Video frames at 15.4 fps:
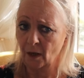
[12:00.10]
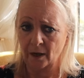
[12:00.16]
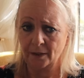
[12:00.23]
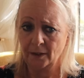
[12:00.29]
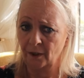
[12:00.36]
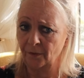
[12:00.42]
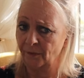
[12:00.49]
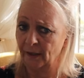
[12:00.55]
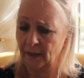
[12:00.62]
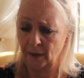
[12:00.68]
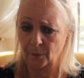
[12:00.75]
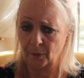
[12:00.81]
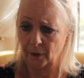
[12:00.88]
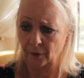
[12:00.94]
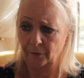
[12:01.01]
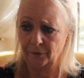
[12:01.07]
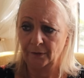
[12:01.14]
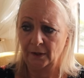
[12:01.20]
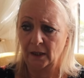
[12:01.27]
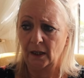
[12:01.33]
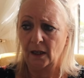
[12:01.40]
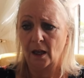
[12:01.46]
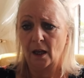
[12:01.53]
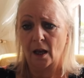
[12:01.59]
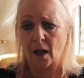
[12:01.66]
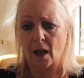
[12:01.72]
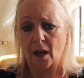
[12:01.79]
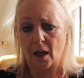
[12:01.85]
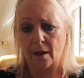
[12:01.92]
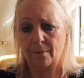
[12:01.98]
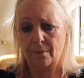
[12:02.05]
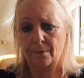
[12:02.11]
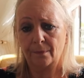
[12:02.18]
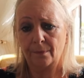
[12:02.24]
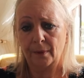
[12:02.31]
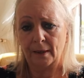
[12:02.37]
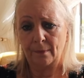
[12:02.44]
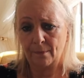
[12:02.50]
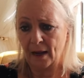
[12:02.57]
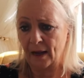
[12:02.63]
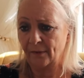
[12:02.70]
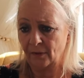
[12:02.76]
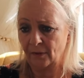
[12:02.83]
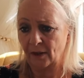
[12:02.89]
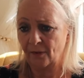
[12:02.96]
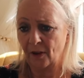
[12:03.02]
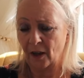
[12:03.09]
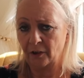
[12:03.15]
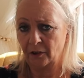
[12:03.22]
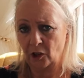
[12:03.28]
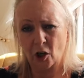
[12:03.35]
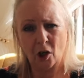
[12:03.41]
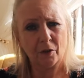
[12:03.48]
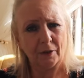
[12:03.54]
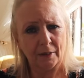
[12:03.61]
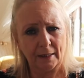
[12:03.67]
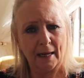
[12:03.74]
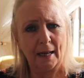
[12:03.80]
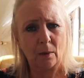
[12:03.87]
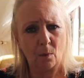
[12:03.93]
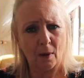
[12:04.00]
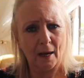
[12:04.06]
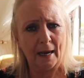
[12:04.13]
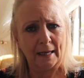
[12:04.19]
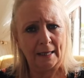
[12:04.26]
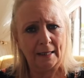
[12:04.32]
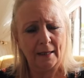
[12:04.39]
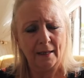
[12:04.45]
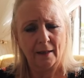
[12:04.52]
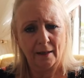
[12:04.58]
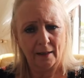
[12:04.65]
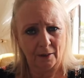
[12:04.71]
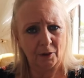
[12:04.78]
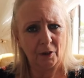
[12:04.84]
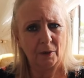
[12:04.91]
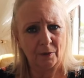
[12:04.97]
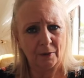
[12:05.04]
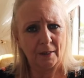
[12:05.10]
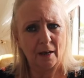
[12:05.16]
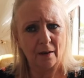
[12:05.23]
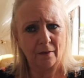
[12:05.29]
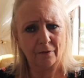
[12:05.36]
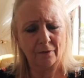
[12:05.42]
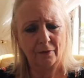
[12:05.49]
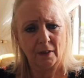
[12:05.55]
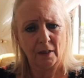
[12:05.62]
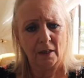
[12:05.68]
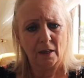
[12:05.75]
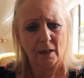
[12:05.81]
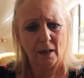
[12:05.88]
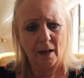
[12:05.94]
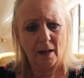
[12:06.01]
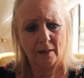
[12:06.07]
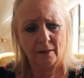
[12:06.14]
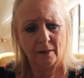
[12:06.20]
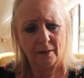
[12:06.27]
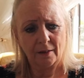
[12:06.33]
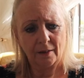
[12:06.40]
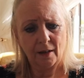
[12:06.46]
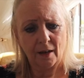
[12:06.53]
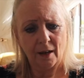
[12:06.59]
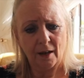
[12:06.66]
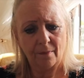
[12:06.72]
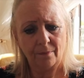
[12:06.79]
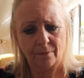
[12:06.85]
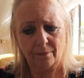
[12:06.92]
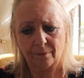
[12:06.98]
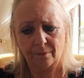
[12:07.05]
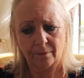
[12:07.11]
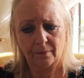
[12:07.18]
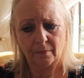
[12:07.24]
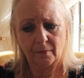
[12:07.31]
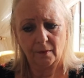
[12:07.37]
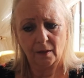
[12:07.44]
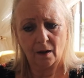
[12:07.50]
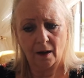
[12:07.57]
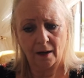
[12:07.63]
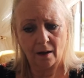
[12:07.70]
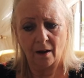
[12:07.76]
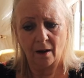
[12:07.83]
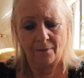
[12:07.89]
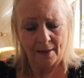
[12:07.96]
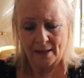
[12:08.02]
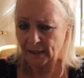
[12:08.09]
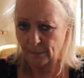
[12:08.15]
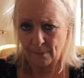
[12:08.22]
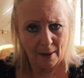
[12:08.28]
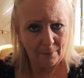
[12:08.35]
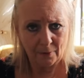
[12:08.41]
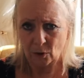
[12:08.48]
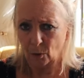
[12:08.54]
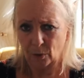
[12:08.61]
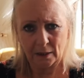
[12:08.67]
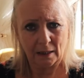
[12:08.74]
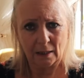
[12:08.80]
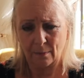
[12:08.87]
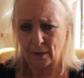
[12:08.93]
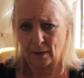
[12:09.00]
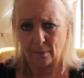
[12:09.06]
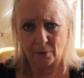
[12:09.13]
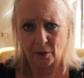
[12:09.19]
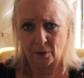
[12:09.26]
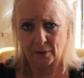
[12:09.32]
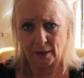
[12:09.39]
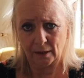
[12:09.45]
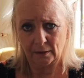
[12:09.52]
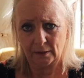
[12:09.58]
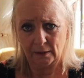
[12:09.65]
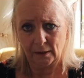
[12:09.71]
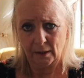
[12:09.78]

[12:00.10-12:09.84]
I don't think it would have. Um, but it may have given her a chance to get away and do stuff. And um, I, I think this man was always going to be an abuser.